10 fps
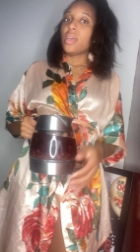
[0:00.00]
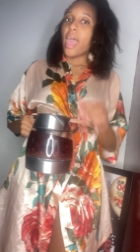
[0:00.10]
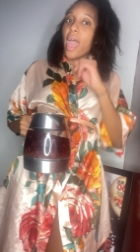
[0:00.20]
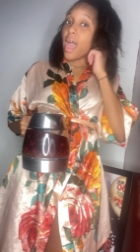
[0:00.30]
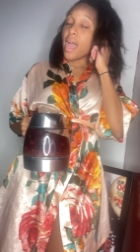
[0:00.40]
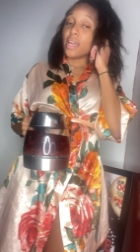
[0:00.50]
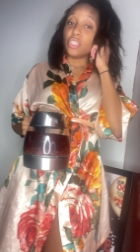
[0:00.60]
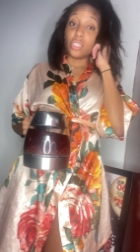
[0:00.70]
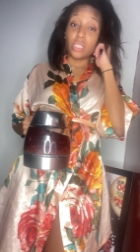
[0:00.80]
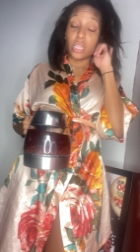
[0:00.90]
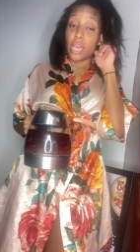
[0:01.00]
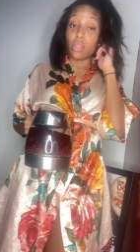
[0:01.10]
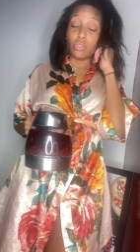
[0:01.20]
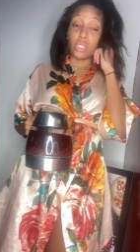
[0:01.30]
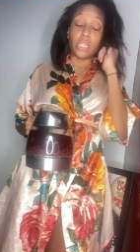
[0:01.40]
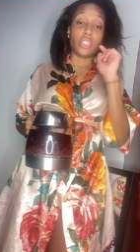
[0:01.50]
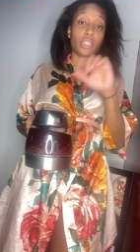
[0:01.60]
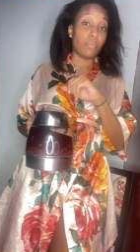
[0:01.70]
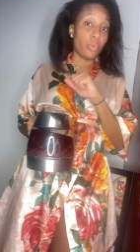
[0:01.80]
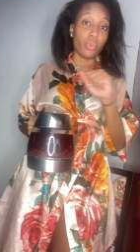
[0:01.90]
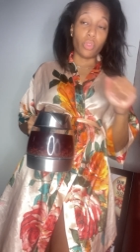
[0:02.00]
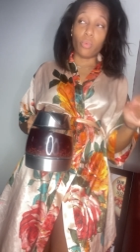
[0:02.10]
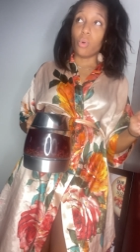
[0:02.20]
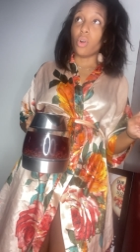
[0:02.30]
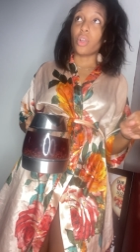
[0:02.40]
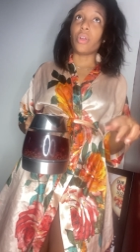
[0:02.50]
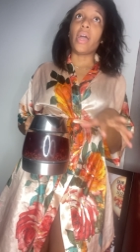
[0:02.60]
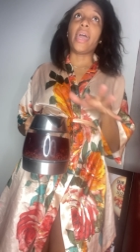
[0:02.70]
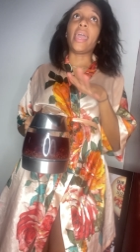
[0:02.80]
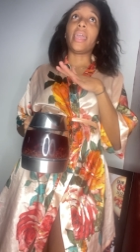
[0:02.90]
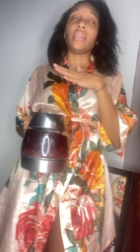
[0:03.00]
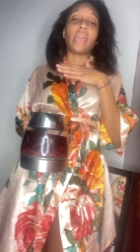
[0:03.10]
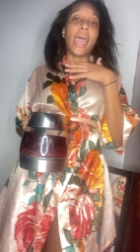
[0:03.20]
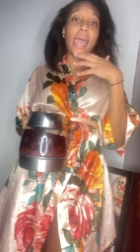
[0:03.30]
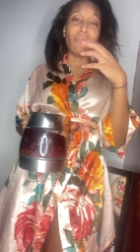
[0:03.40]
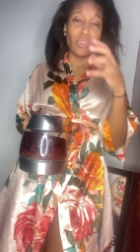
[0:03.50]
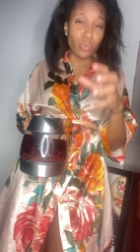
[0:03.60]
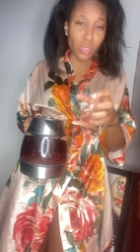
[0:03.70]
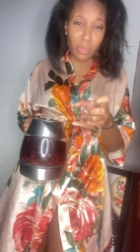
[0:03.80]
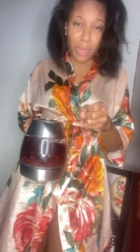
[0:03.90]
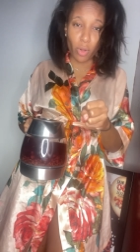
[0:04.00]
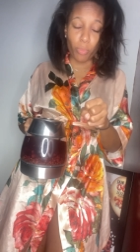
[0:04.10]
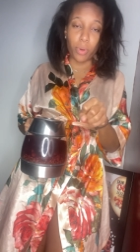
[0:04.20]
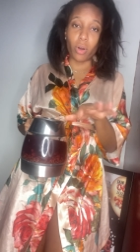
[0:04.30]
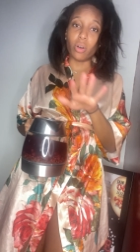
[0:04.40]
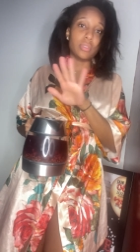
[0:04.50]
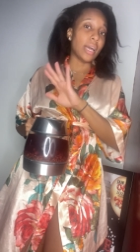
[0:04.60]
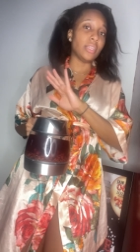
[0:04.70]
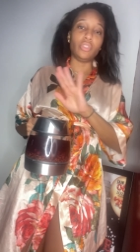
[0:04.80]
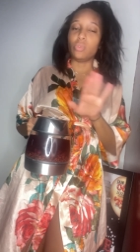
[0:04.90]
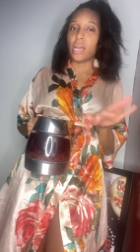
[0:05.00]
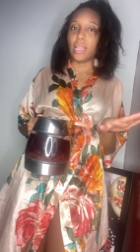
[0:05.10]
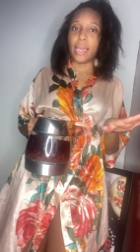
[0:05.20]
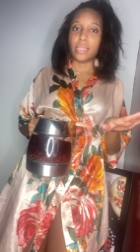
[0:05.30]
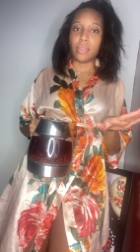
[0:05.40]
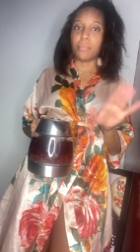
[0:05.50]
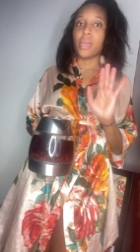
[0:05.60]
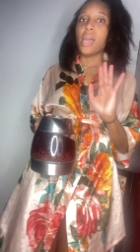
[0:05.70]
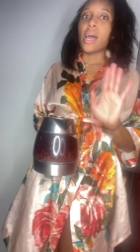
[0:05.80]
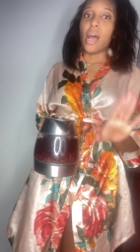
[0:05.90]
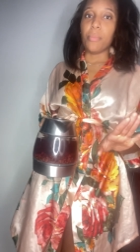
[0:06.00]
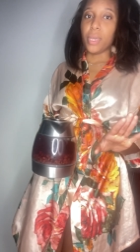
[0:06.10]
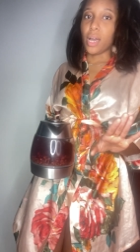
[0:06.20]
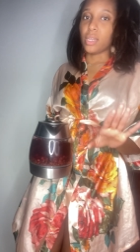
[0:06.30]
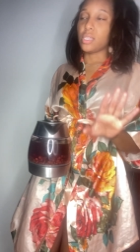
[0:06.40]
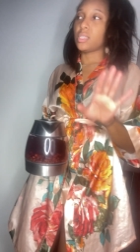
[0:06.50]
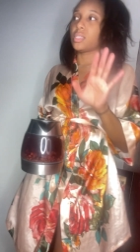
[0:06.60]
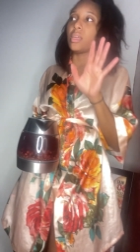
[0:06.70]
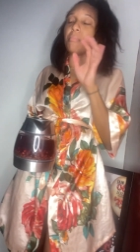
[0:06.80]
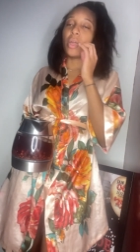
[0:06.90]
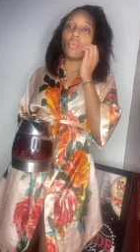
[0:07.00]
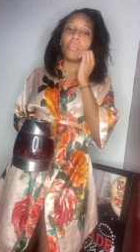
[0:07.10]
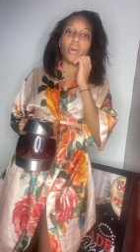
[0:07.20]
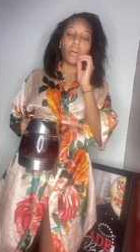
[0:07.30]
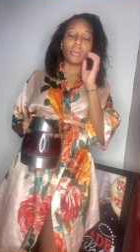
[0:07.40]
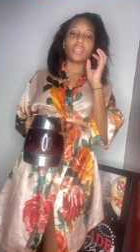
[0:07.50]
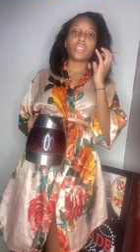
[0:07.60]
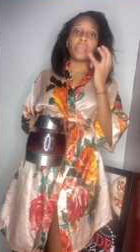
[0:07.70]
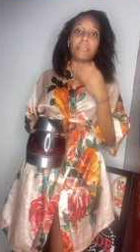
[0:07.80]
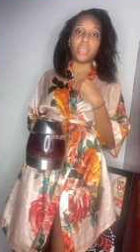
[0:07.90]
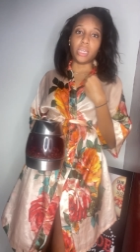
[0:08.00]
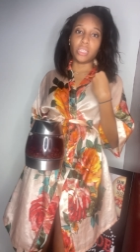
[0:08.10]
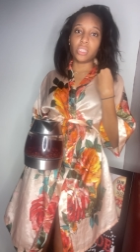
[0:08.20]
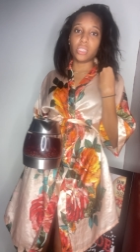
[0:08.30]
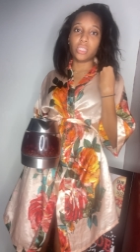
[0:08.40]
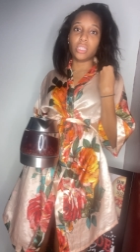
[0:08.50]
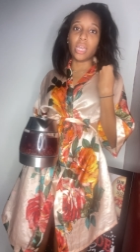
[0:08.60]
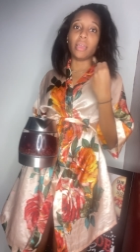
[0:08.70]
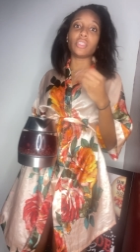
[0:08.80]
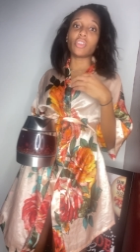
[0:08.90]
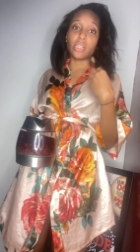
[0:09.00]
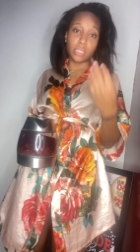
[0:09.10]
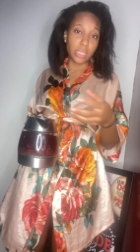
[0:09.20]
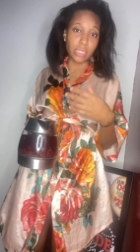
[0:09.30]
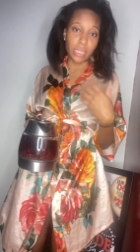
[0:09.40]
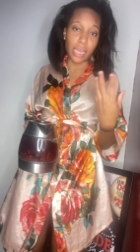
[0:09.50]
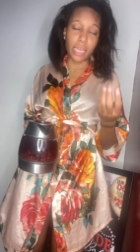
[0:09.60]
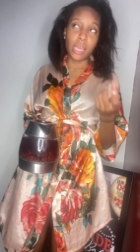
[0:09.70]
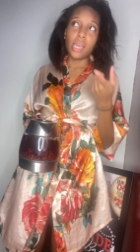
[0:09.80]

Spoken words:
had just the kettles that just boil the water. I have used the metal balls. I do not like them, I'll be honest. The metal balls, to me, they start to taste like